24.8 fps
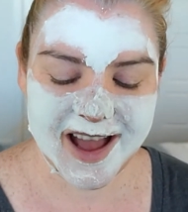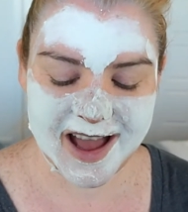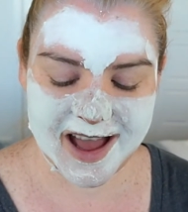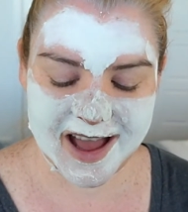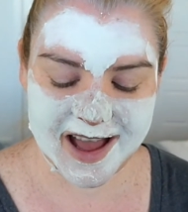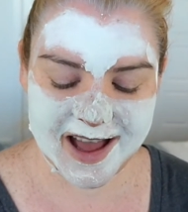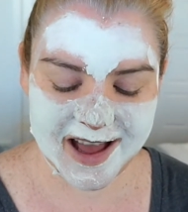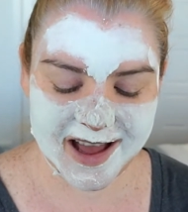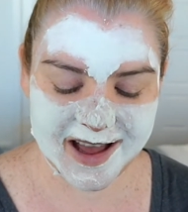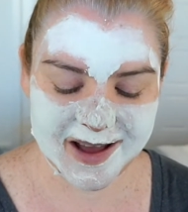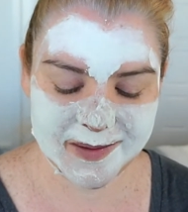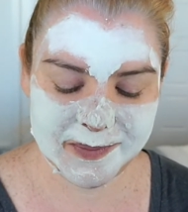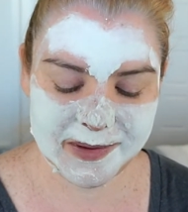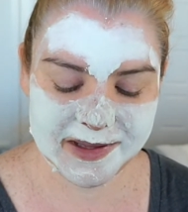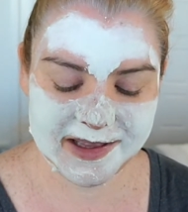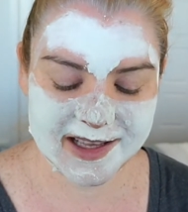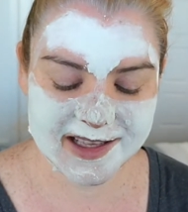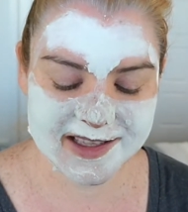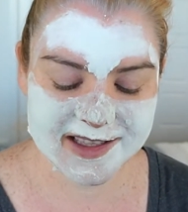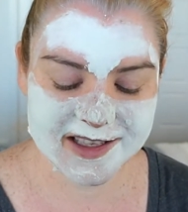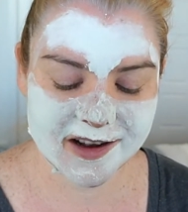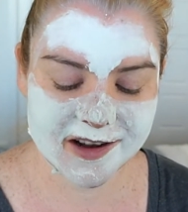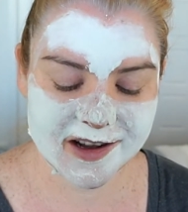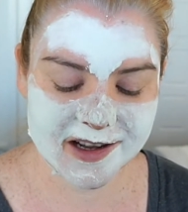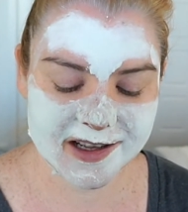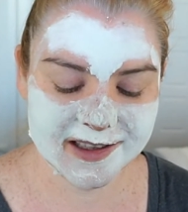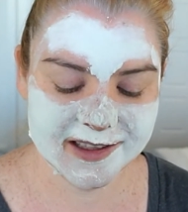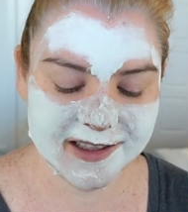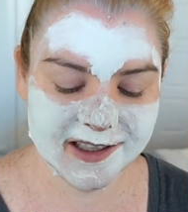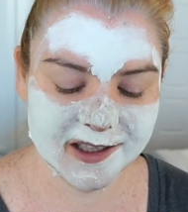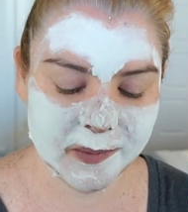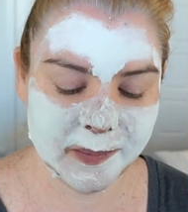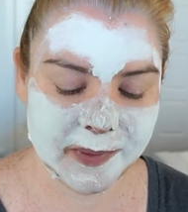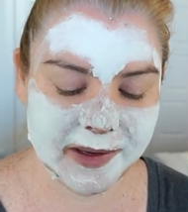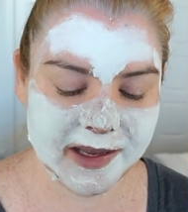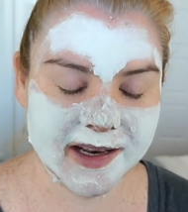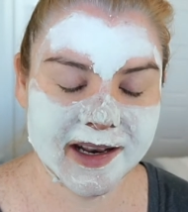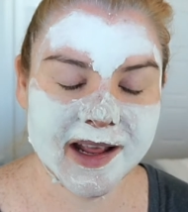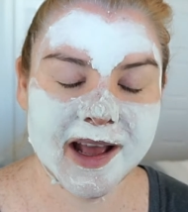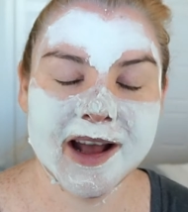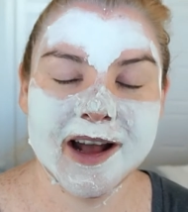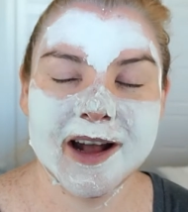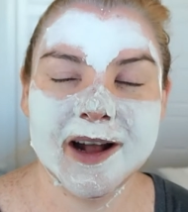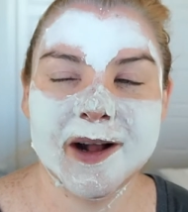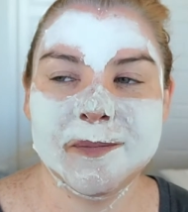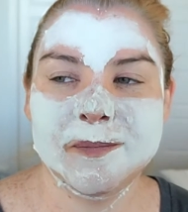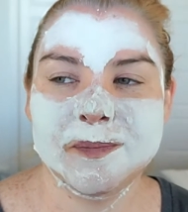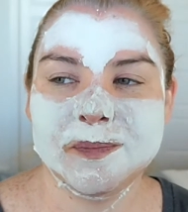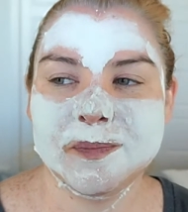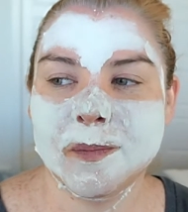Uh, but let's talk a little bit.
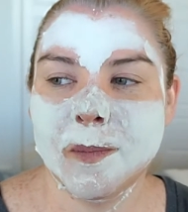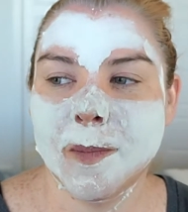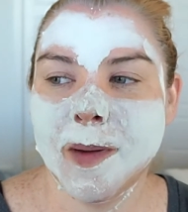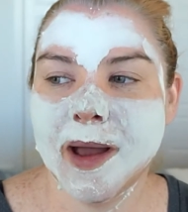Um,